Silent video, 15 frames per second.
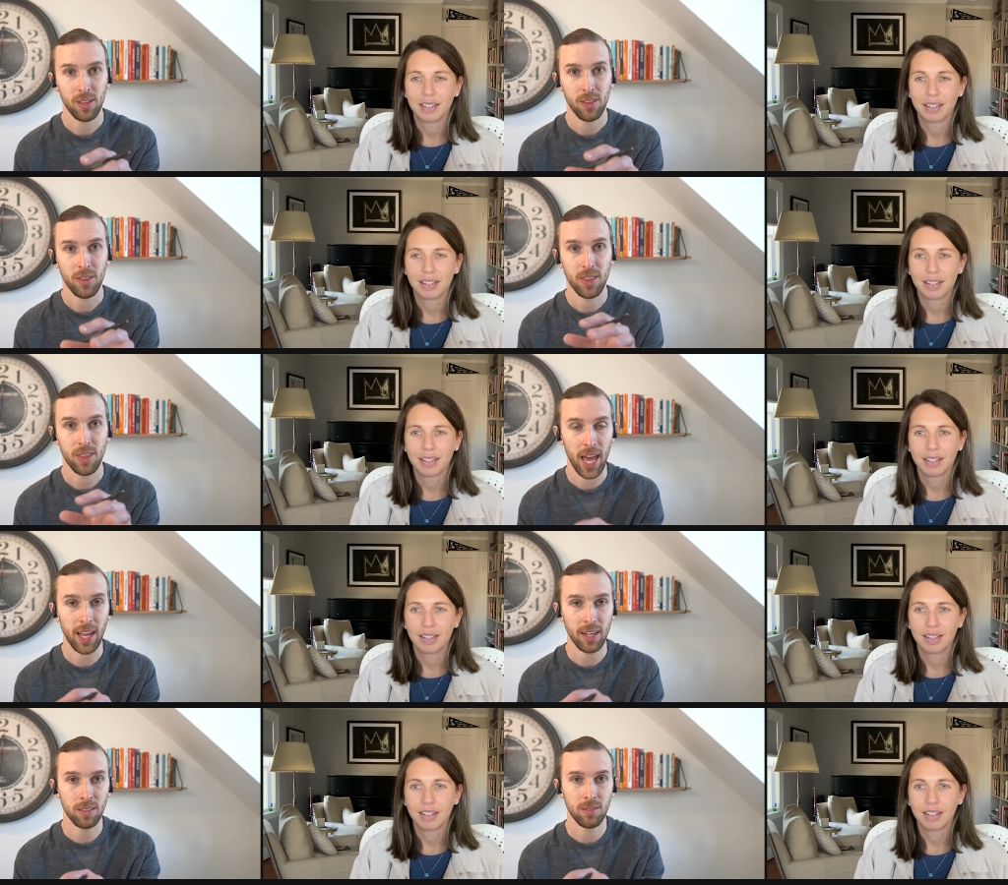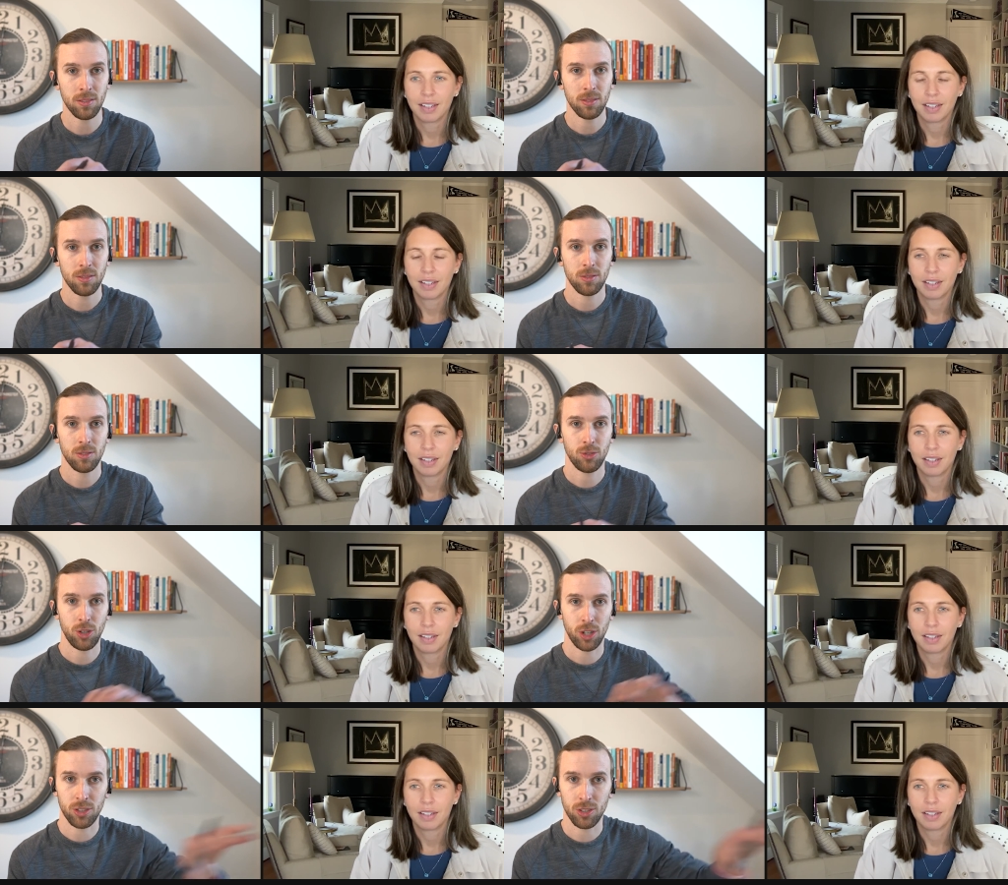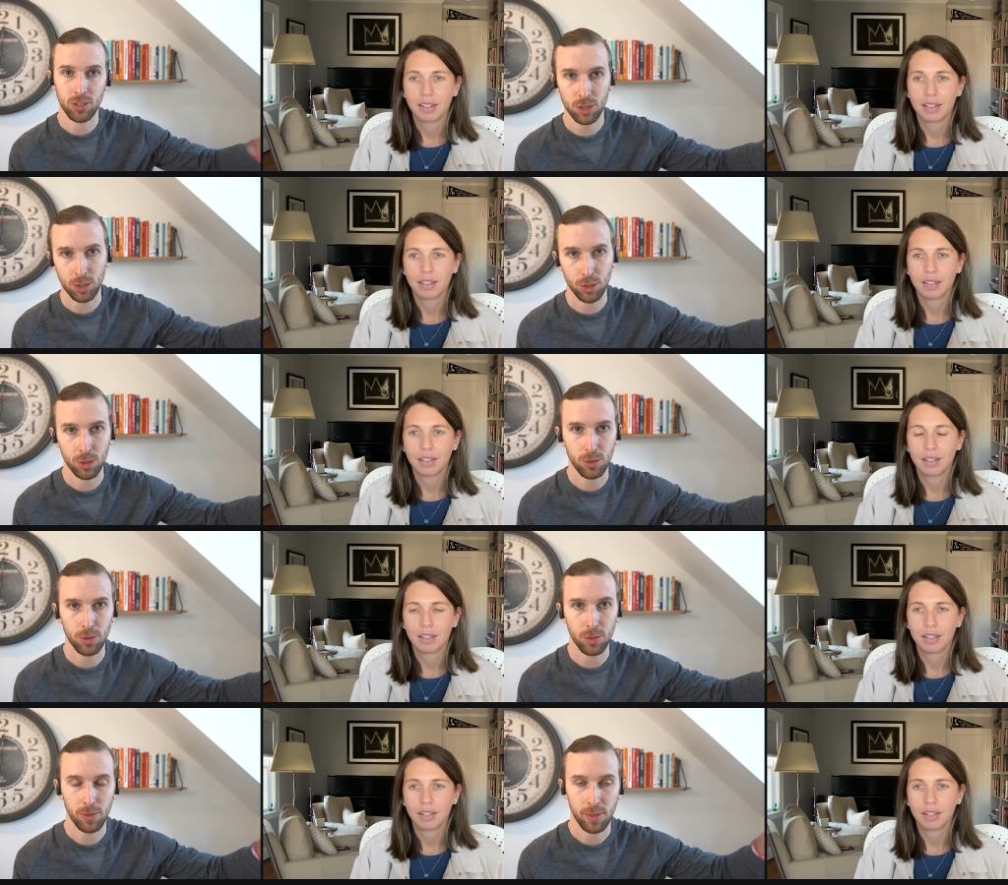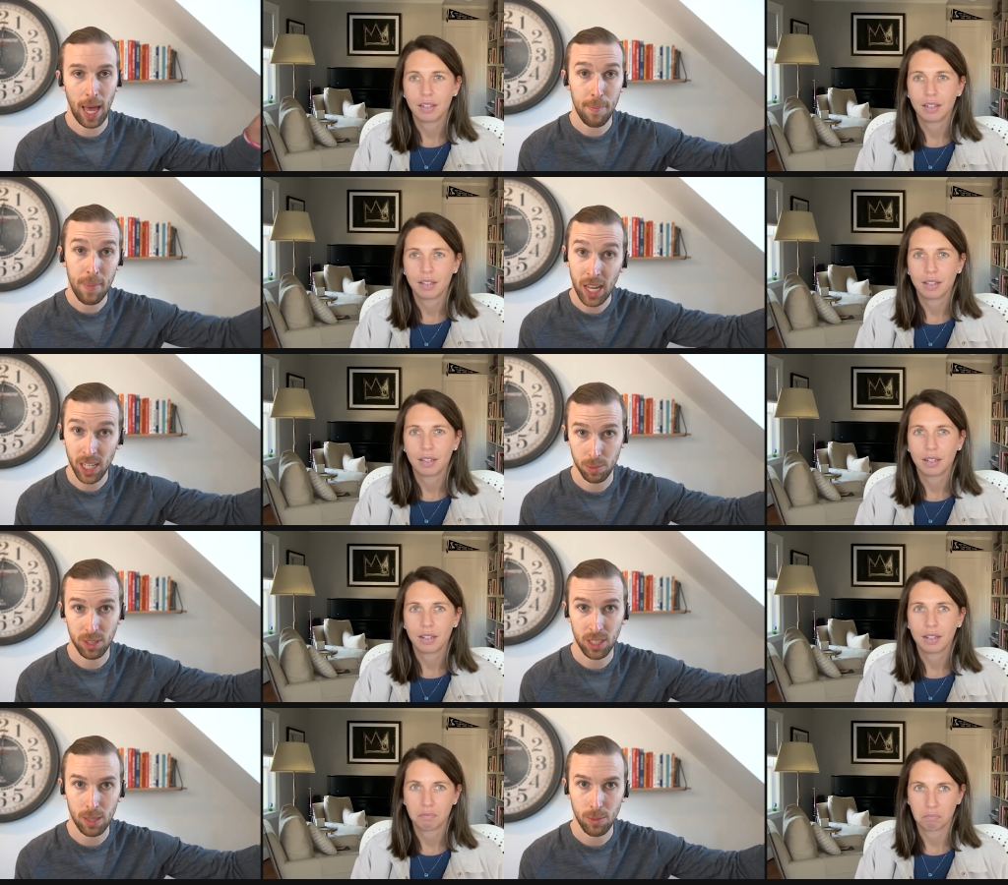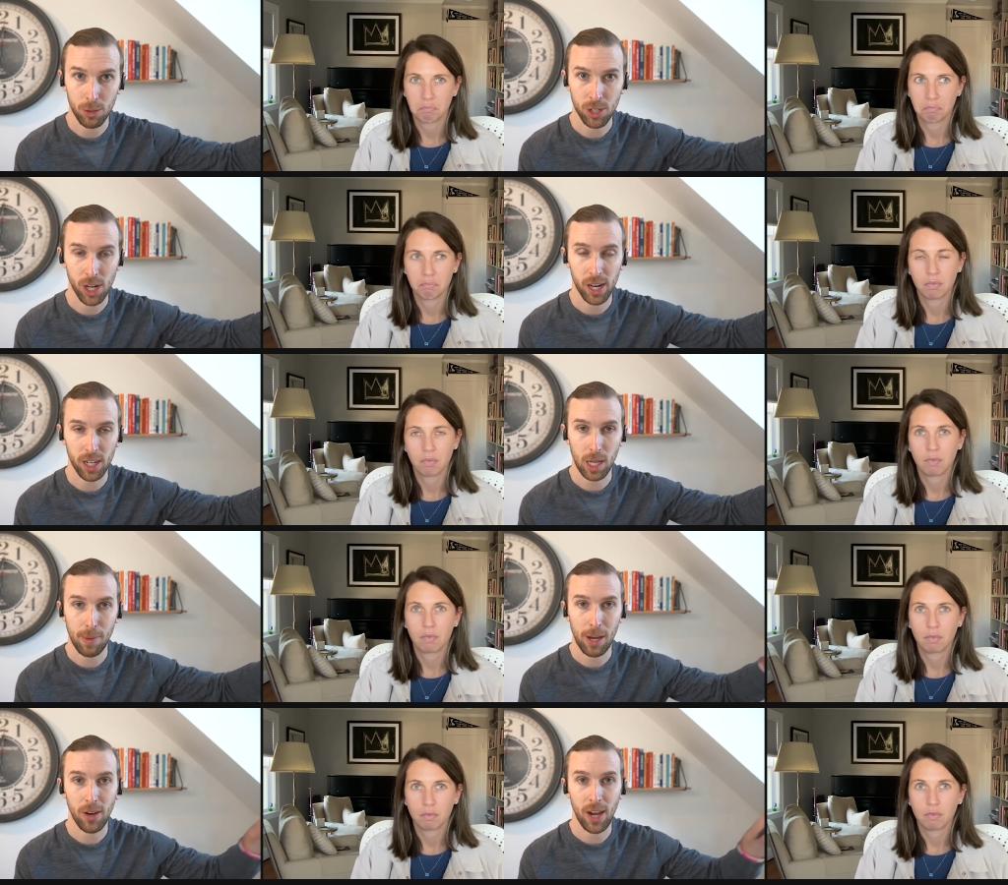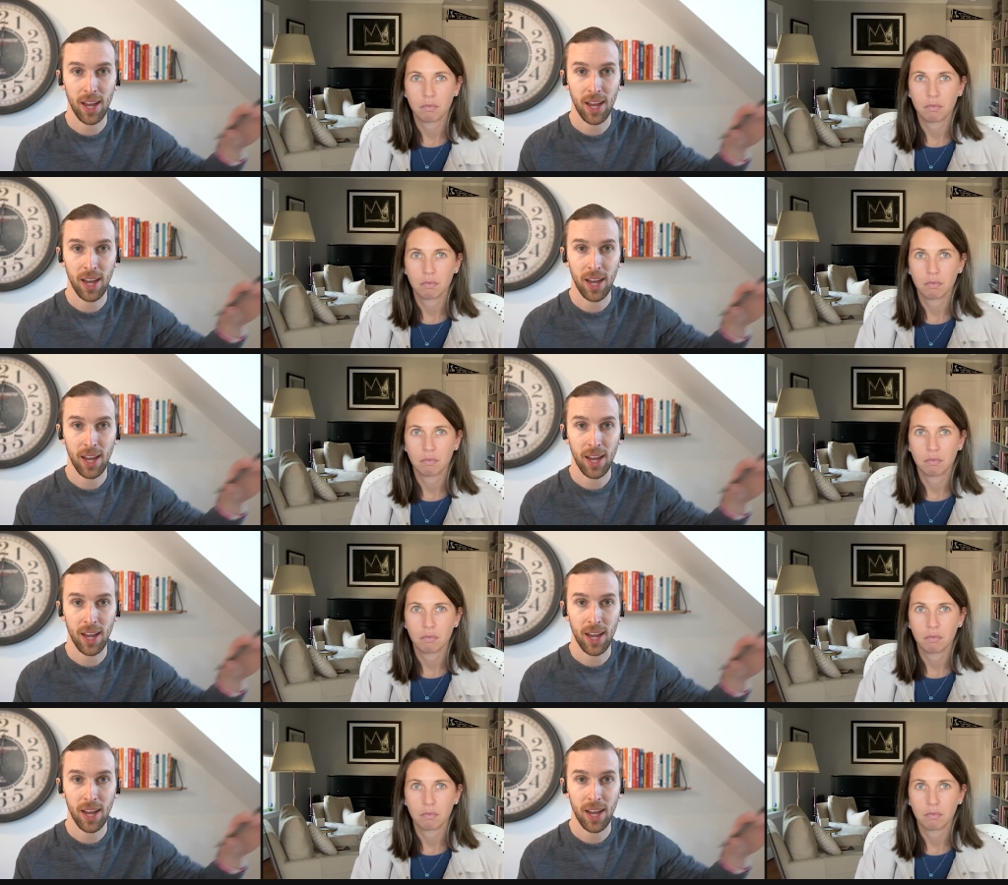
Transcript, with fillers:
Speaker 1: then trickles to that management team you were talking about.